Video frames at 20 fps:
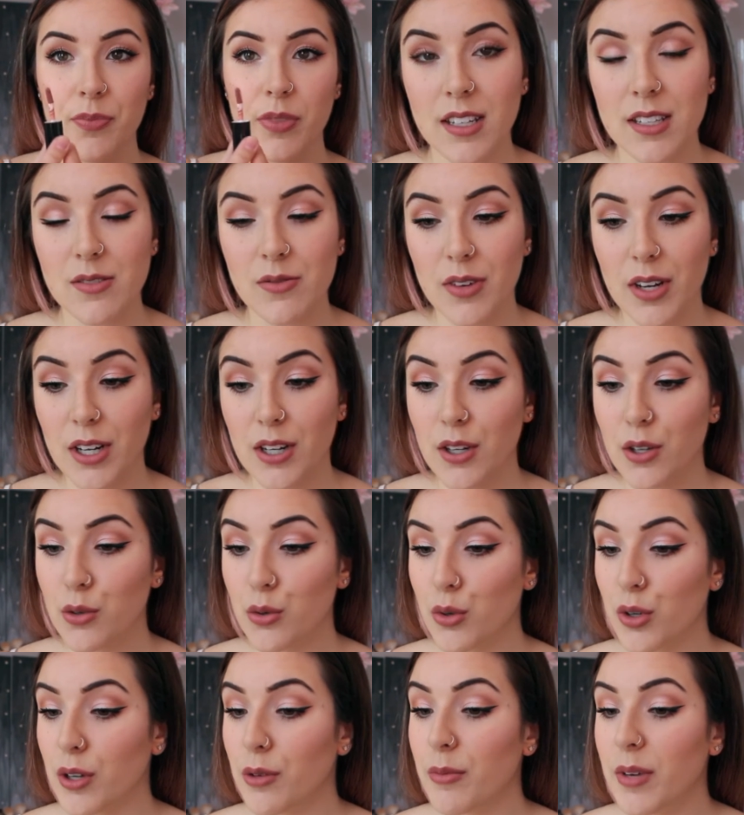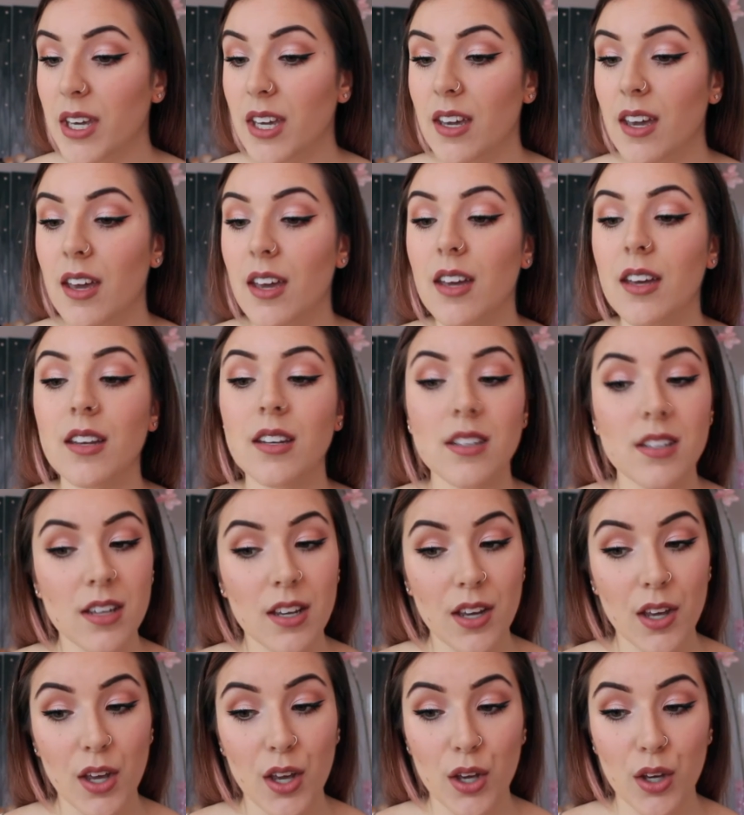It's very creamy and
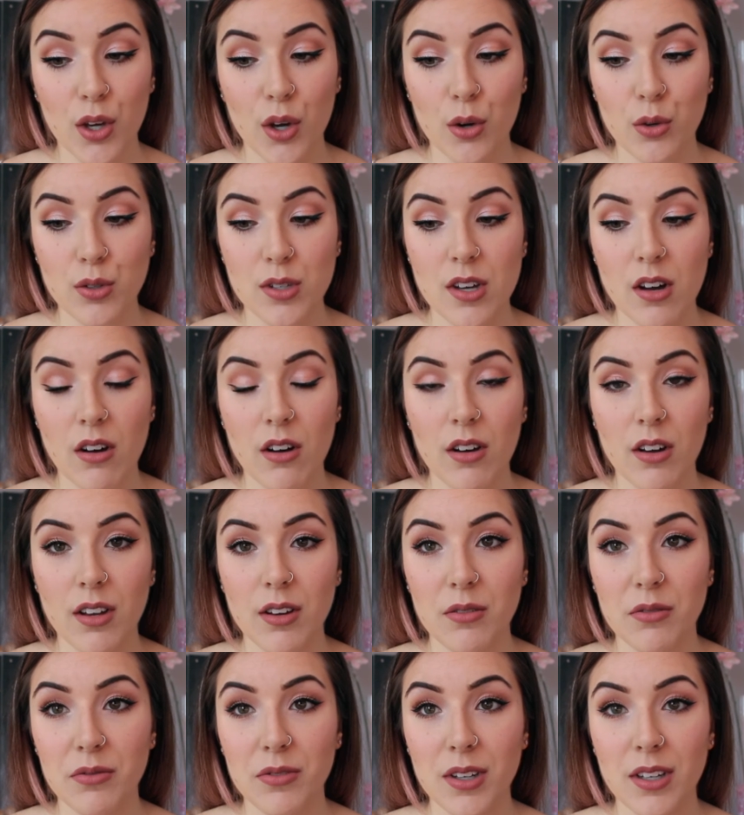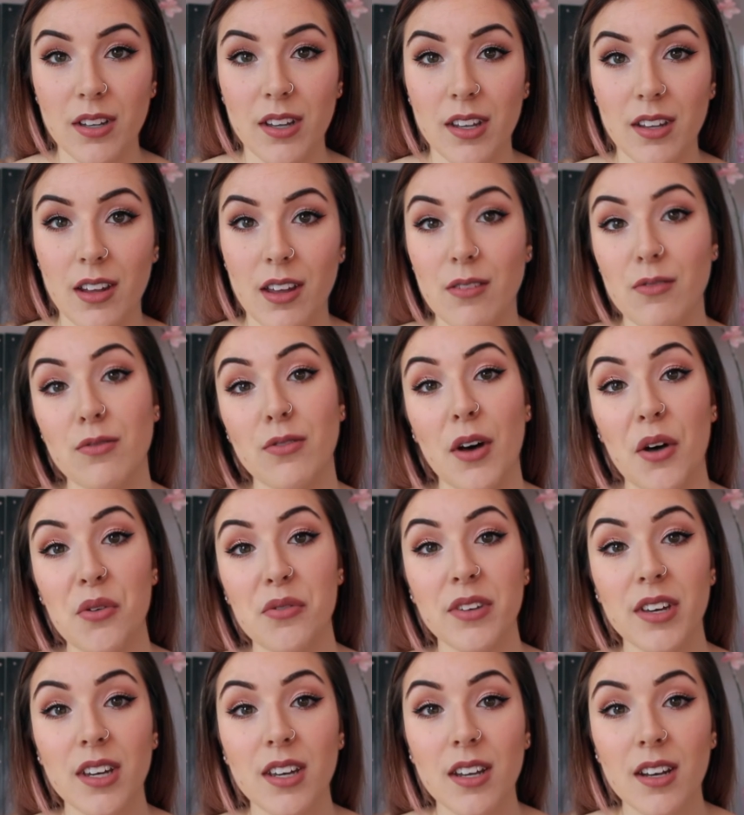it goes on feeling like
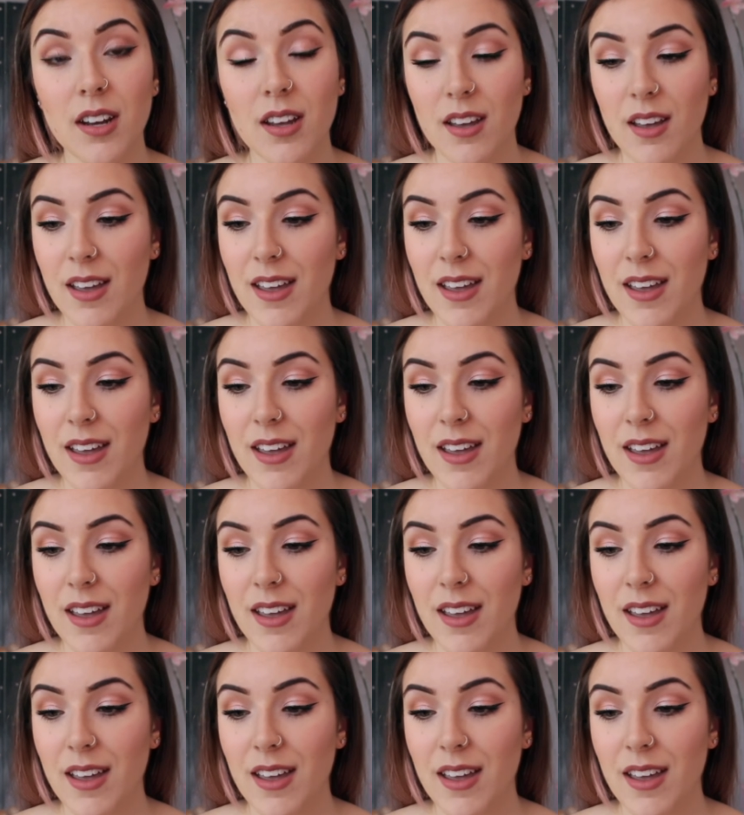velvet.